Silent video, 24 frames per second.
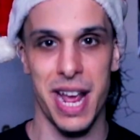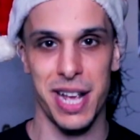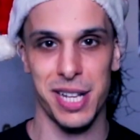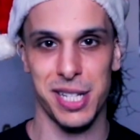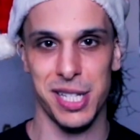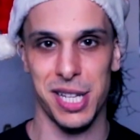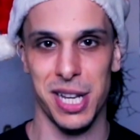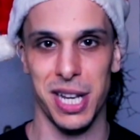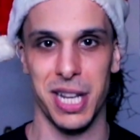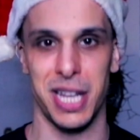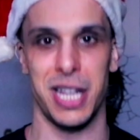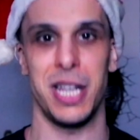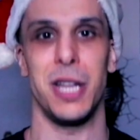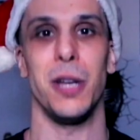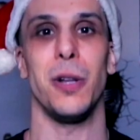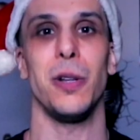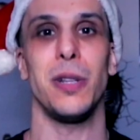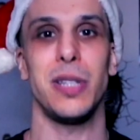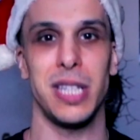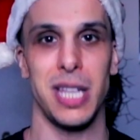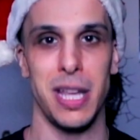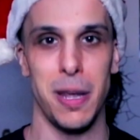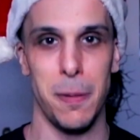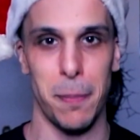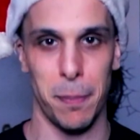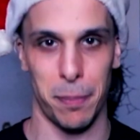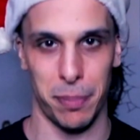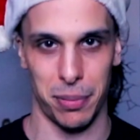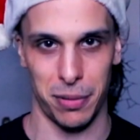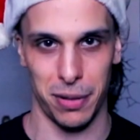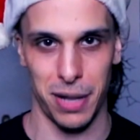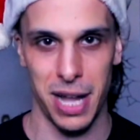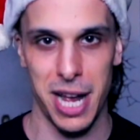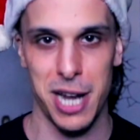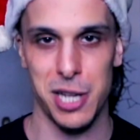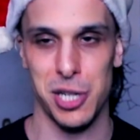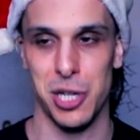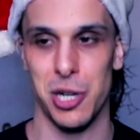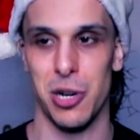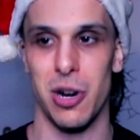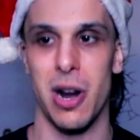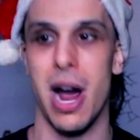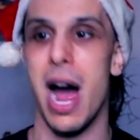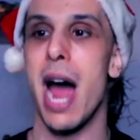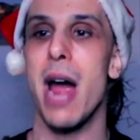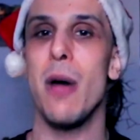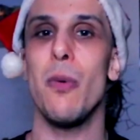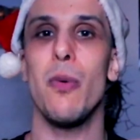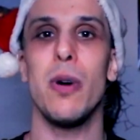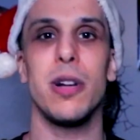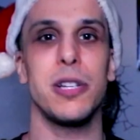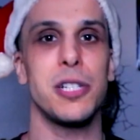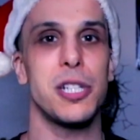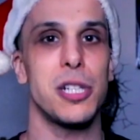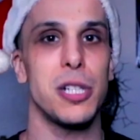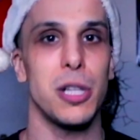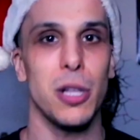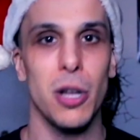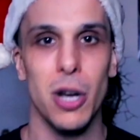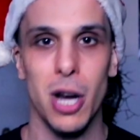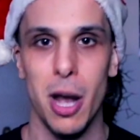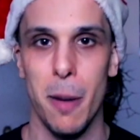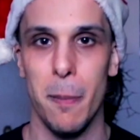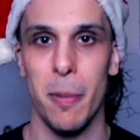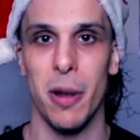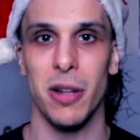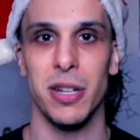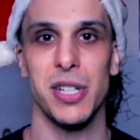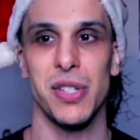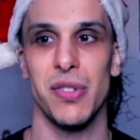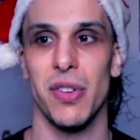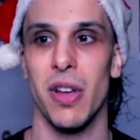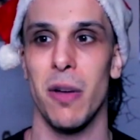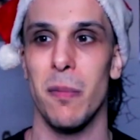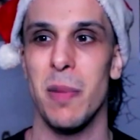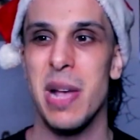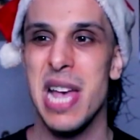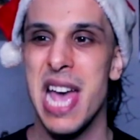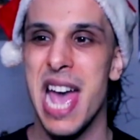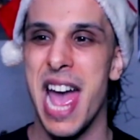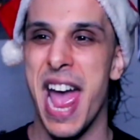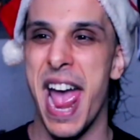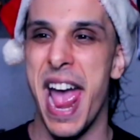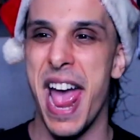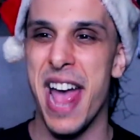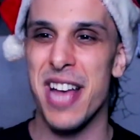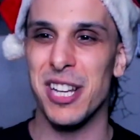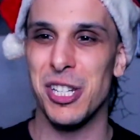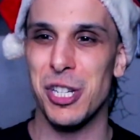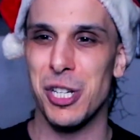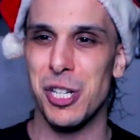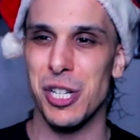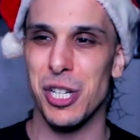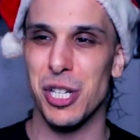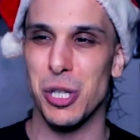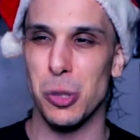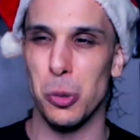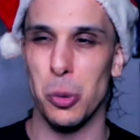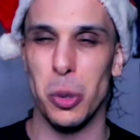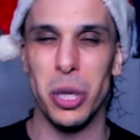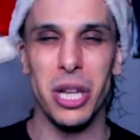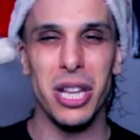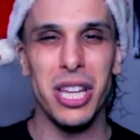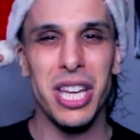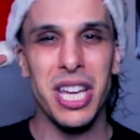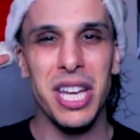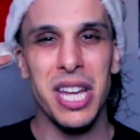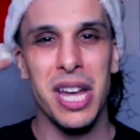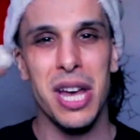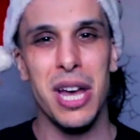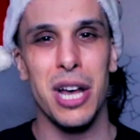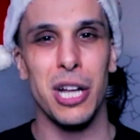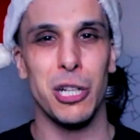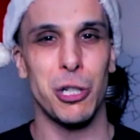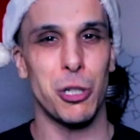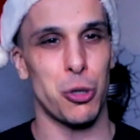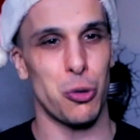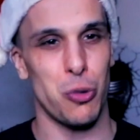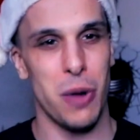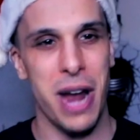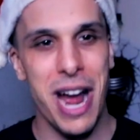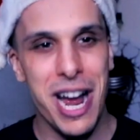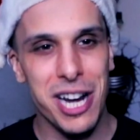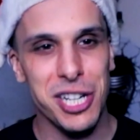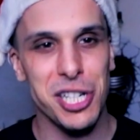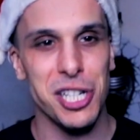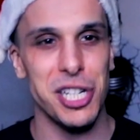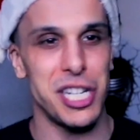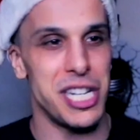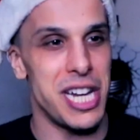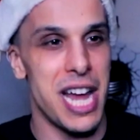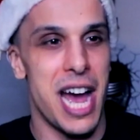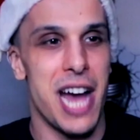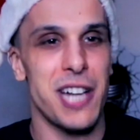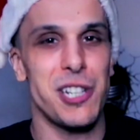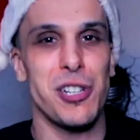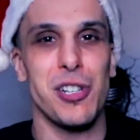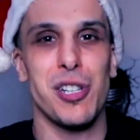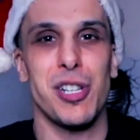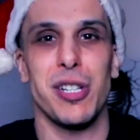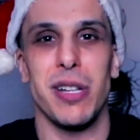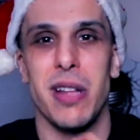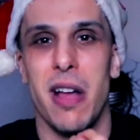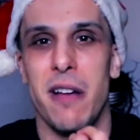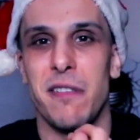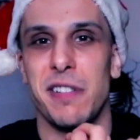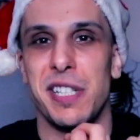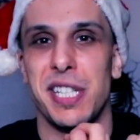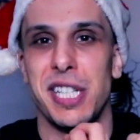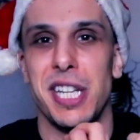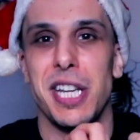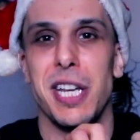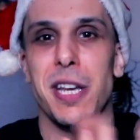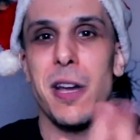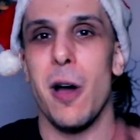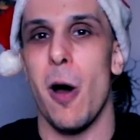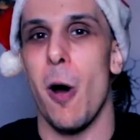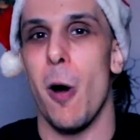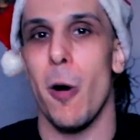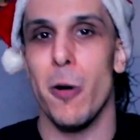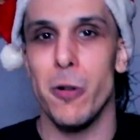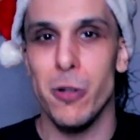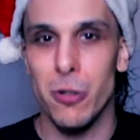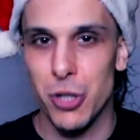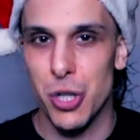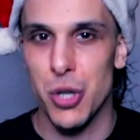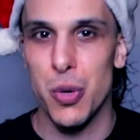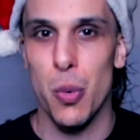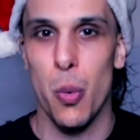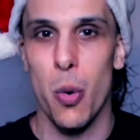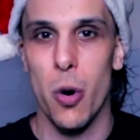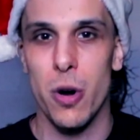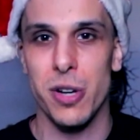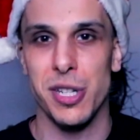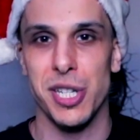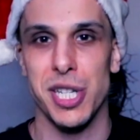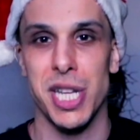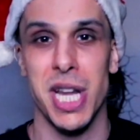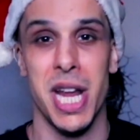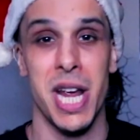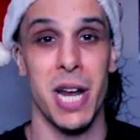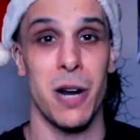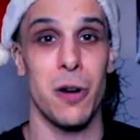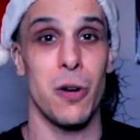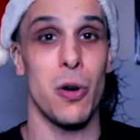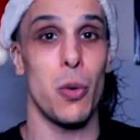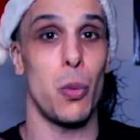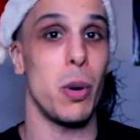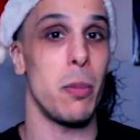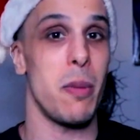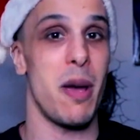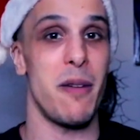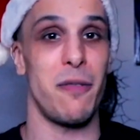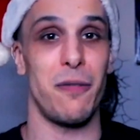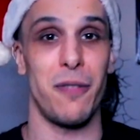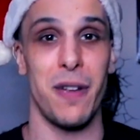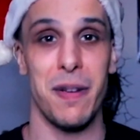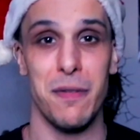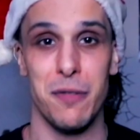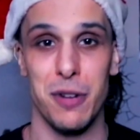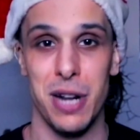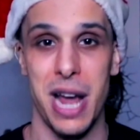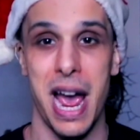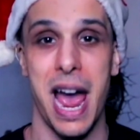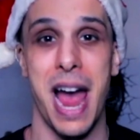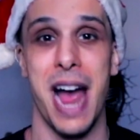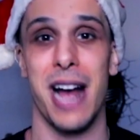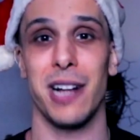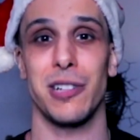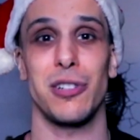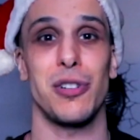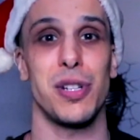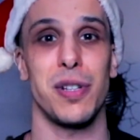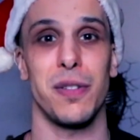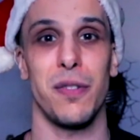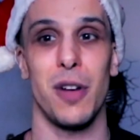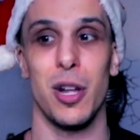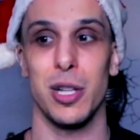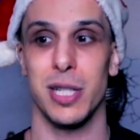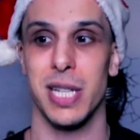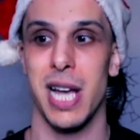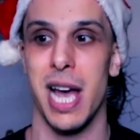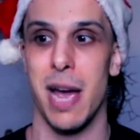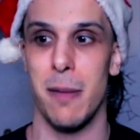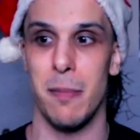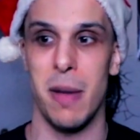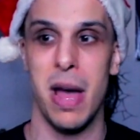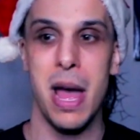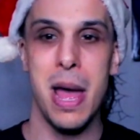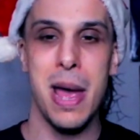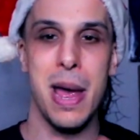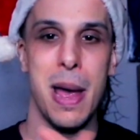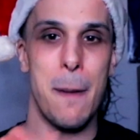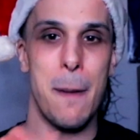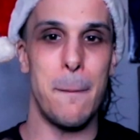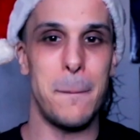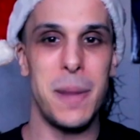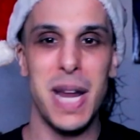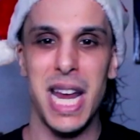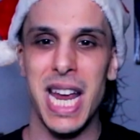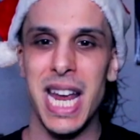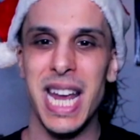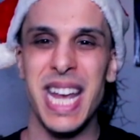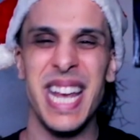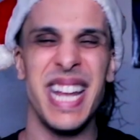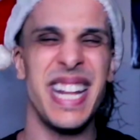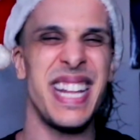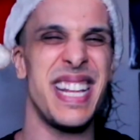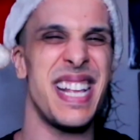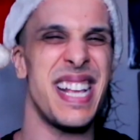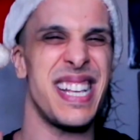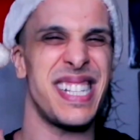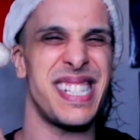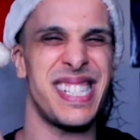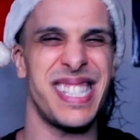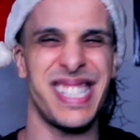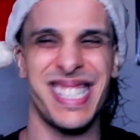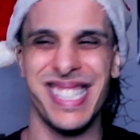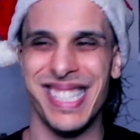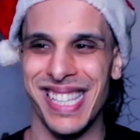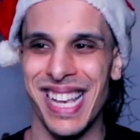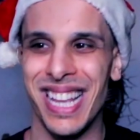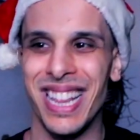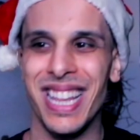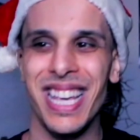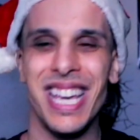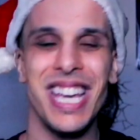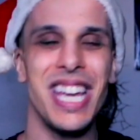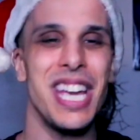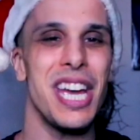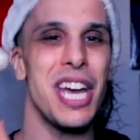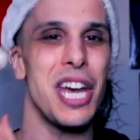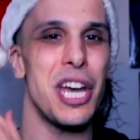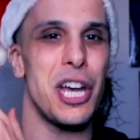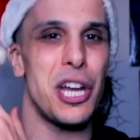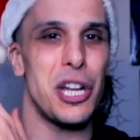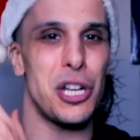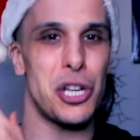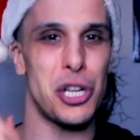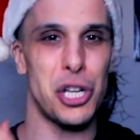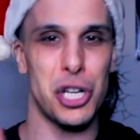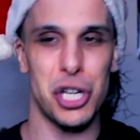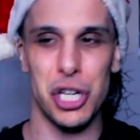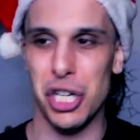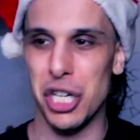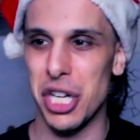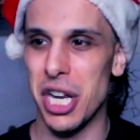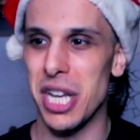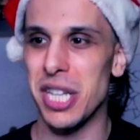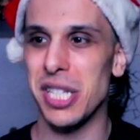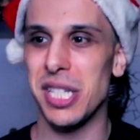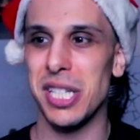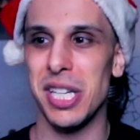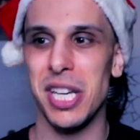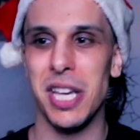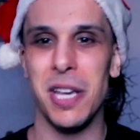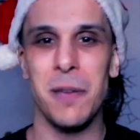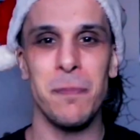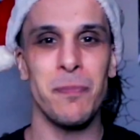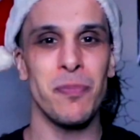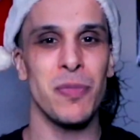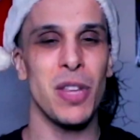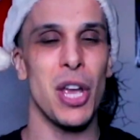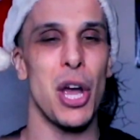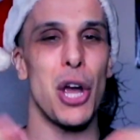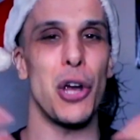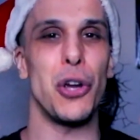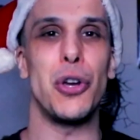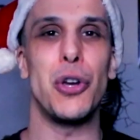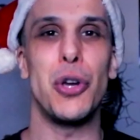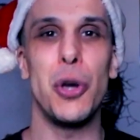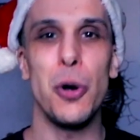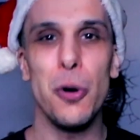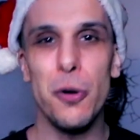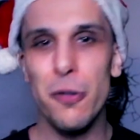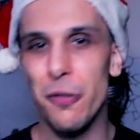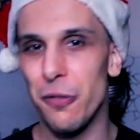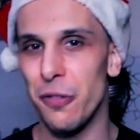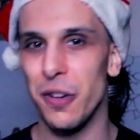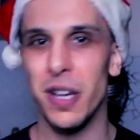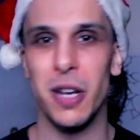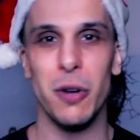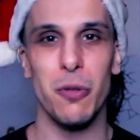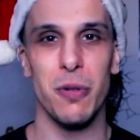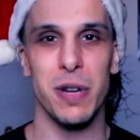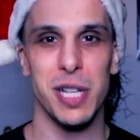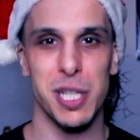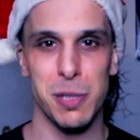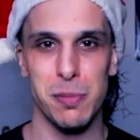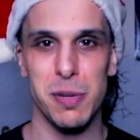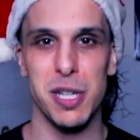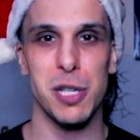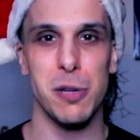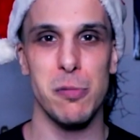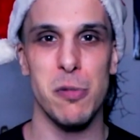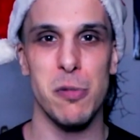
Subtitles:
as a guilty pleasure. I once look upon this film as just really trashy. I just love seeing Arnold Schwarzenegger, one of my favorite actors of all time, being in this silly, cheesy, goofy Christmas